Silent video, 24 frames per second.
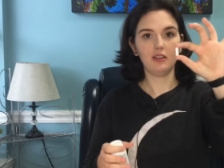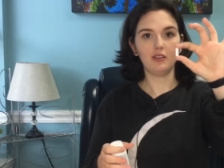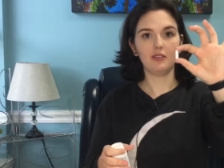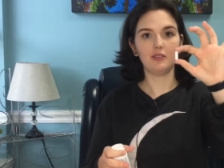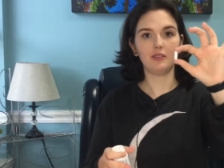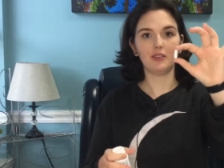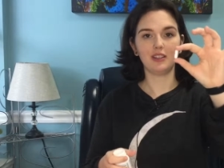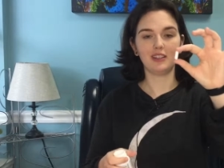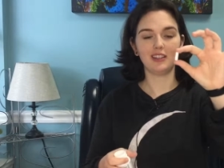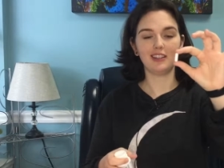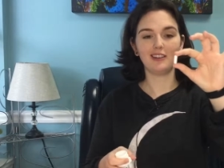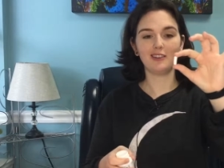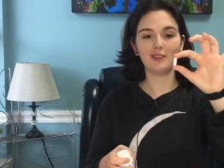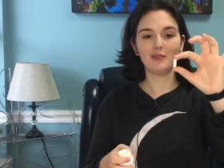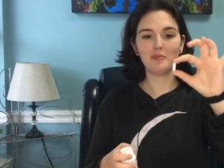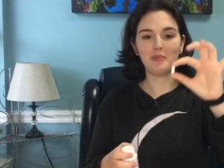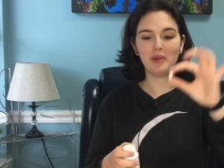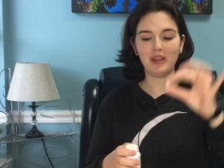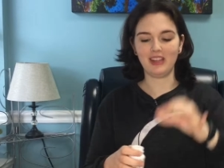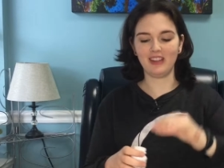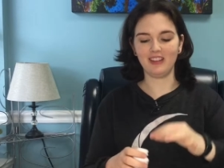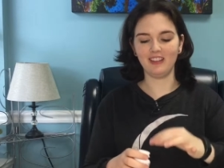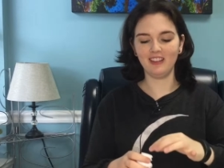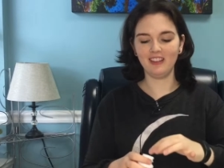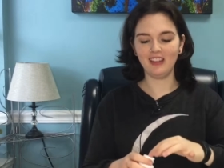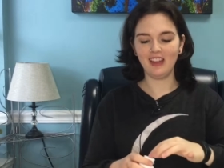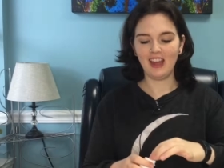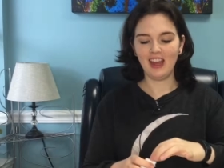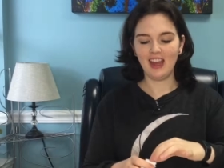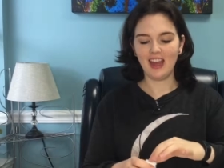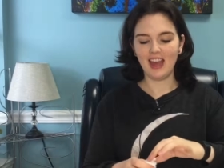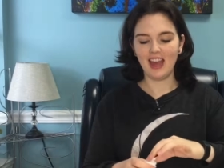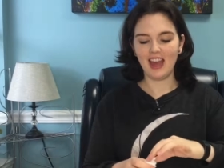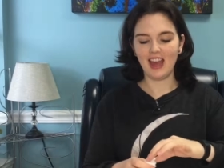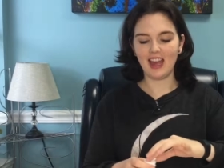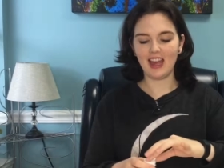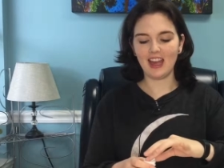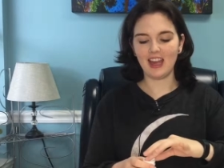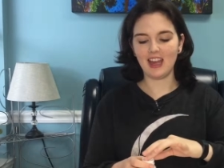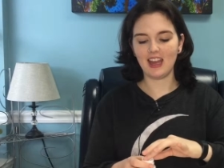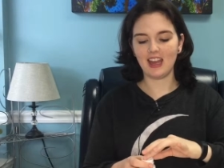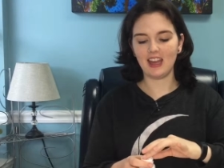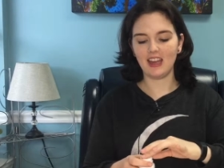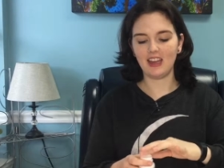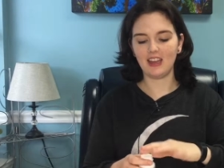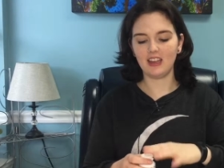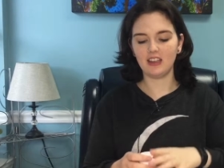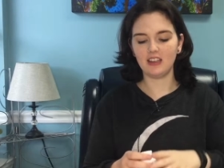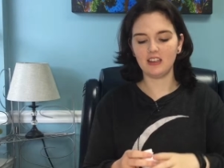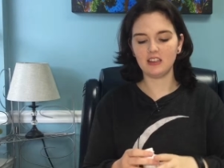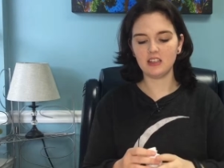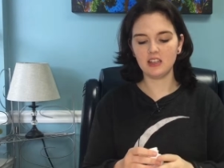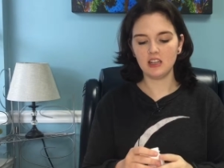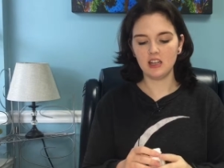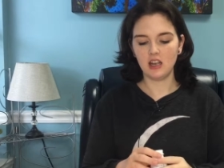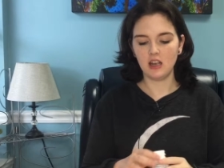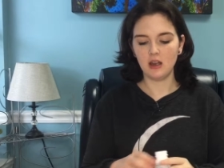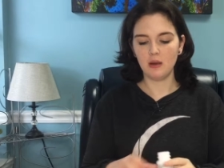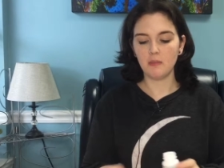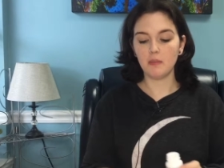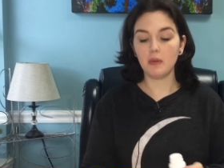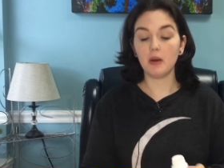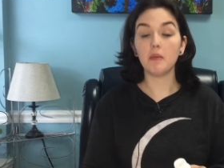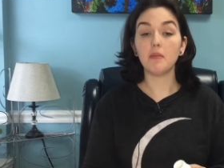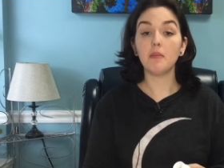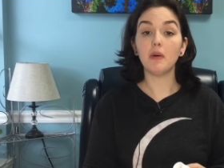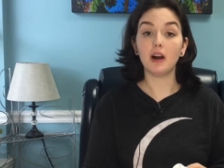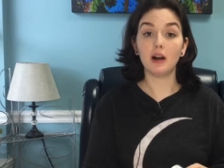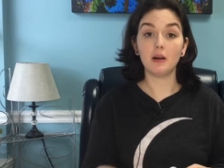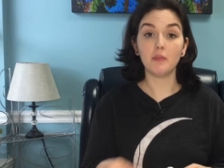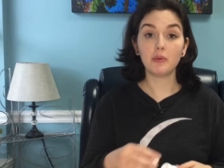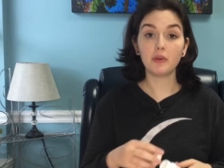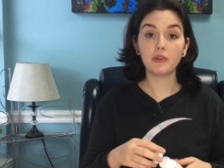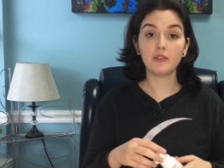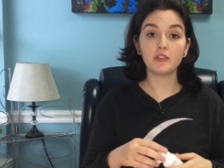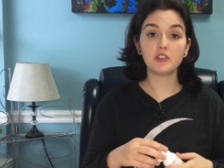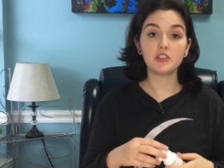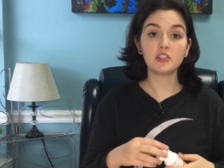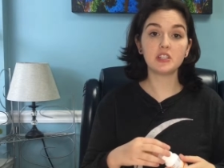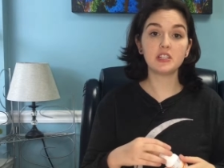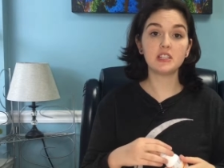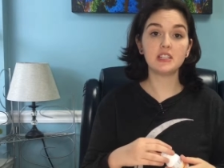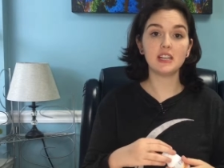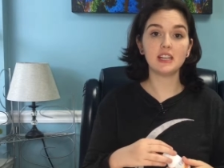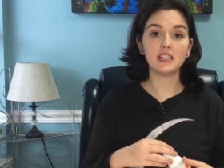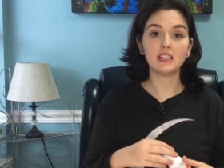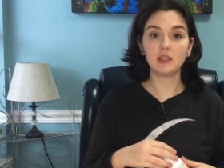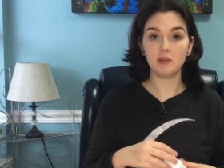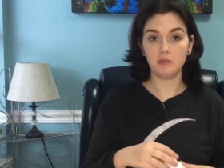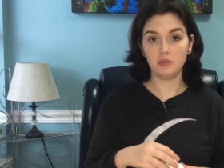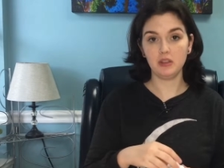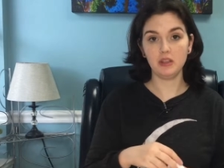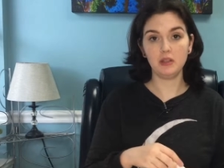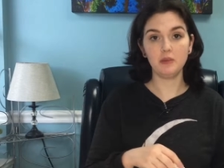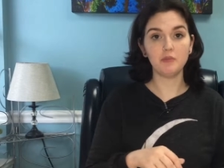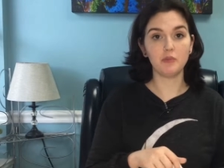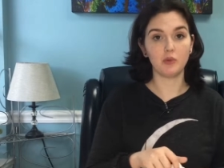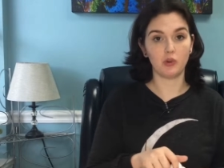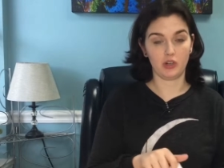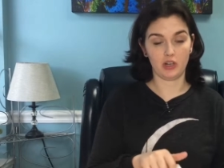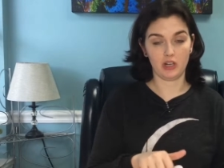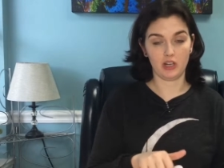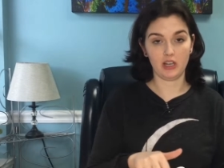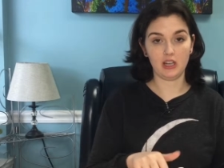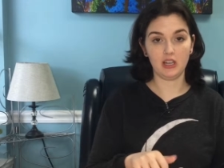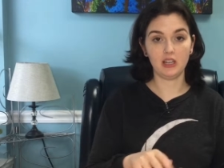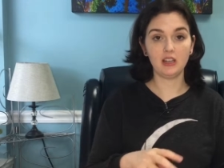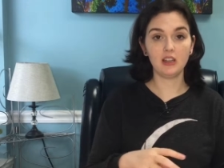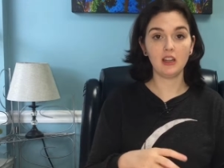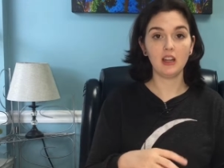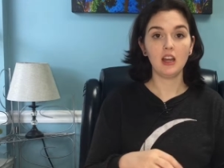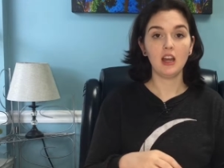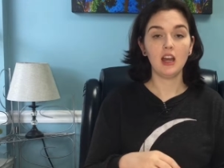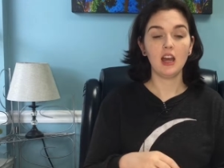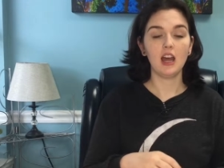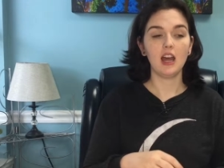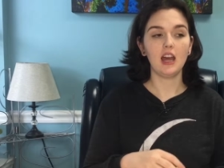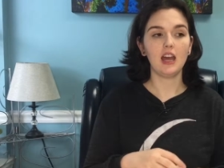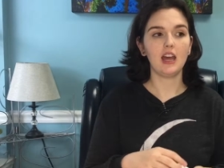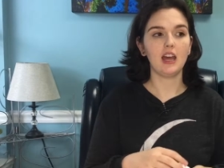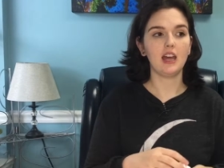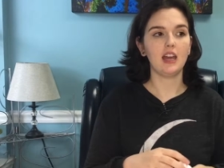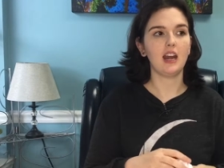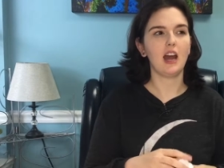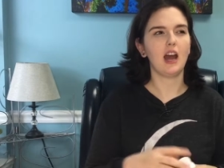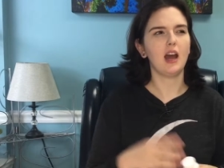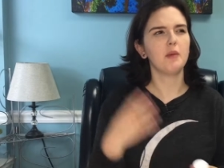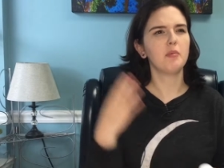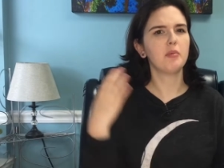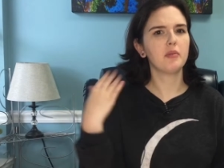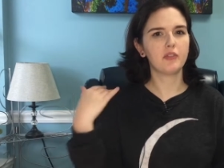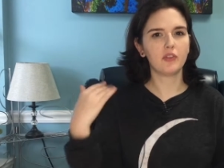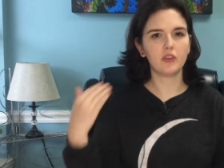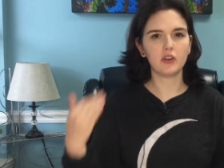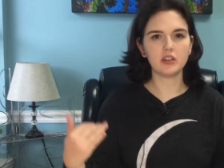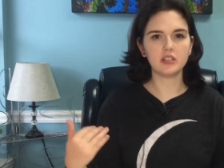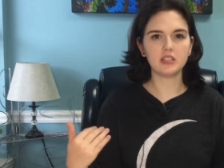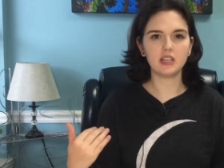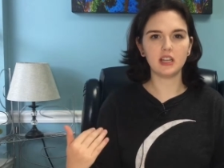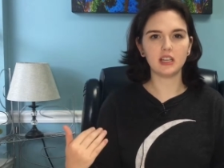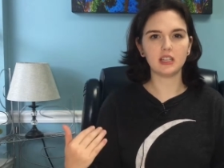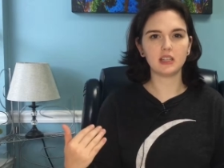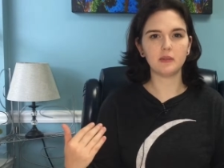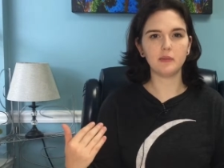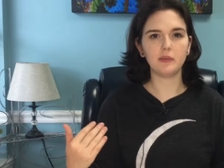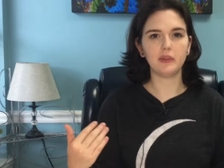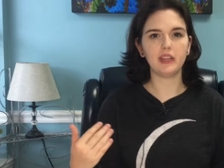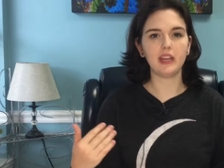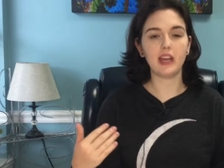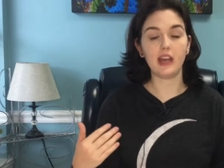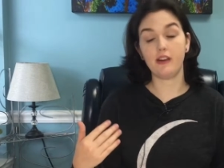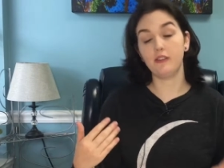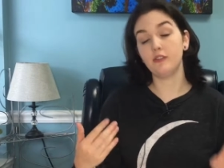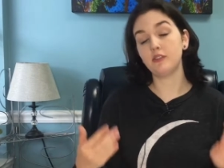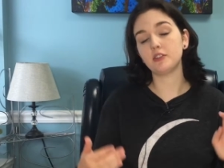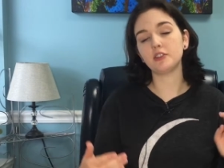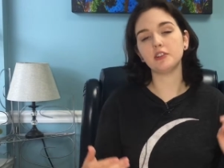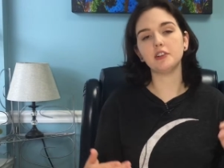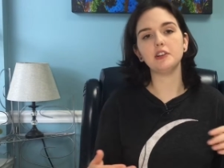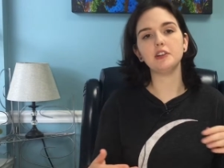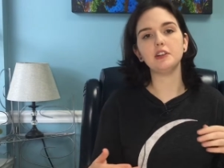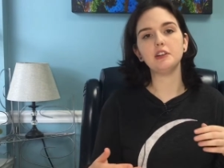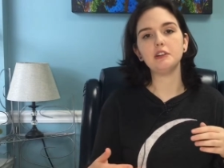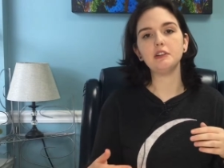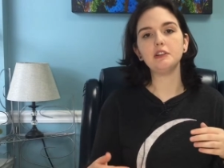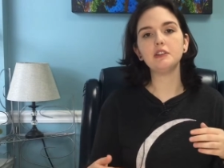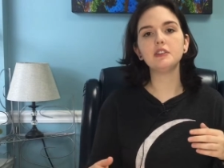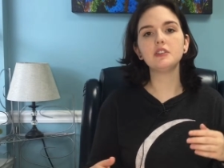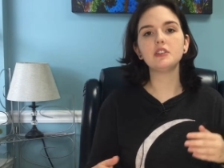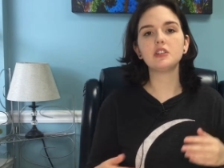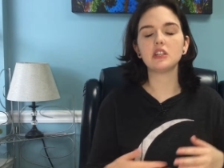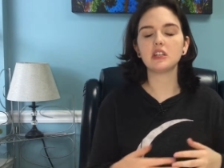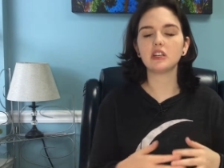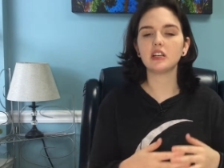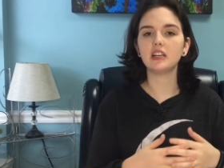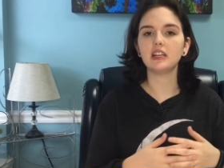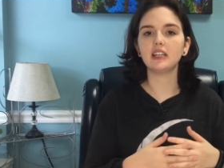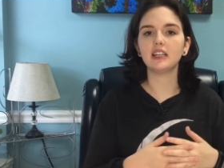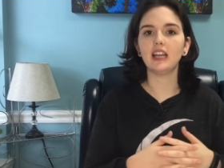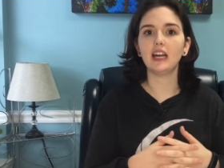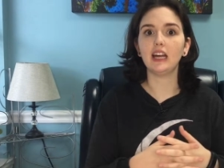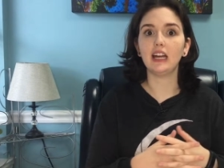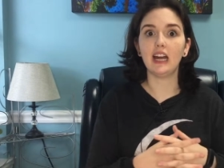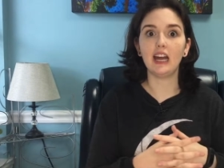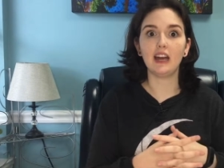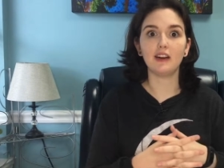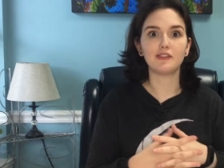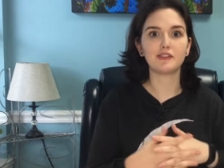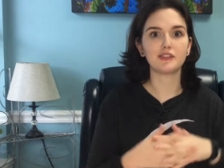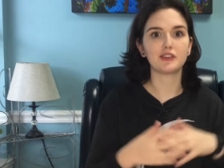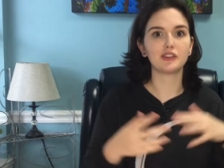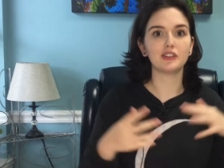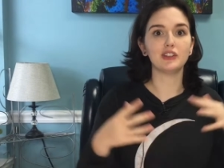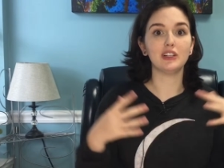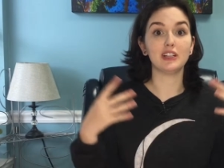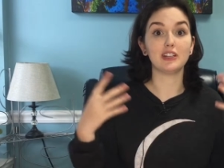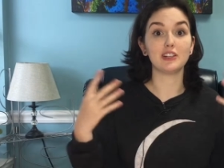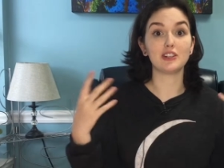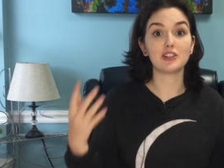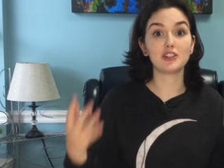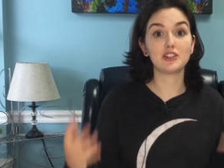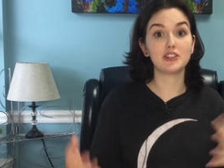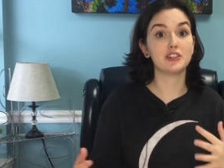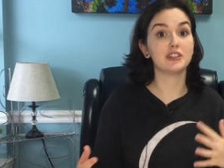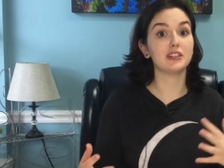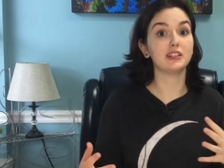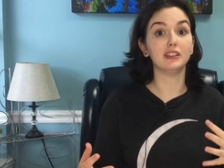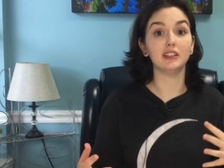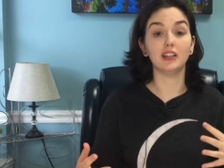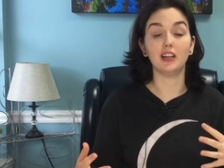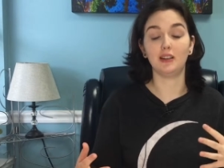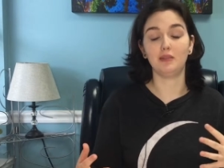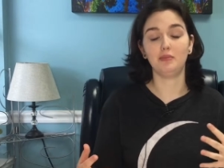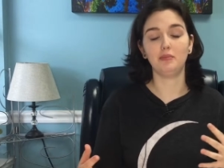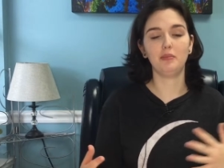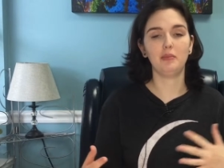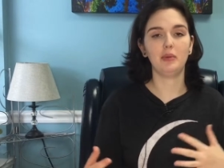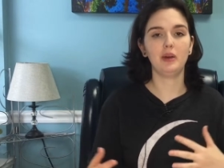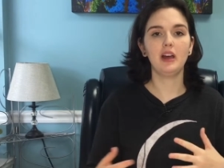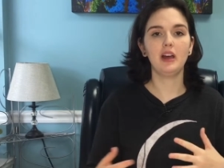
one little pill, and my mom prefers to take them in the morning, and I prefer to take them in the afternoon during that after lunch slump